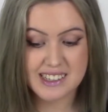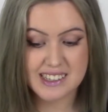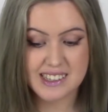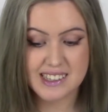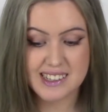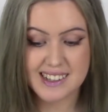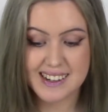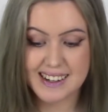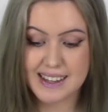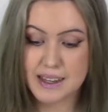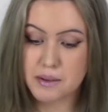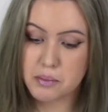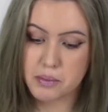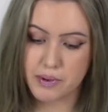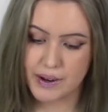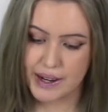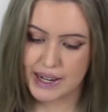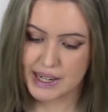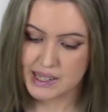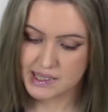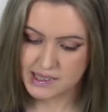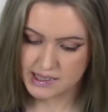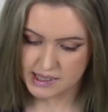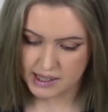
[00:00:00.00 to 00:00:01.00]
the
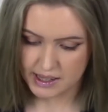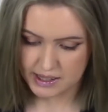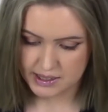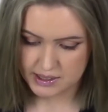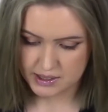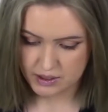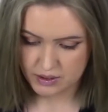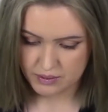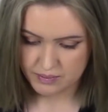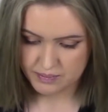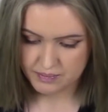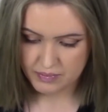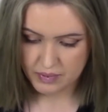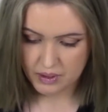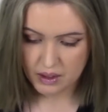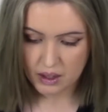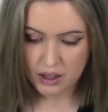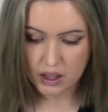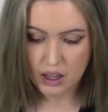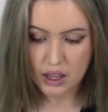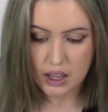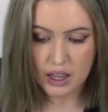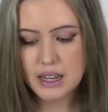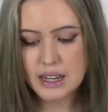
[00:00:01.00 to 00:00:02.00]
sleep-wake cycle.
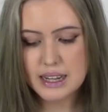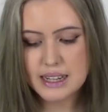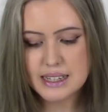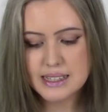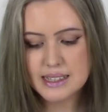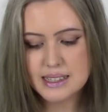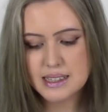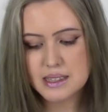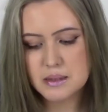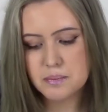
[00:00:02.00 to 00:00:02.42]
It is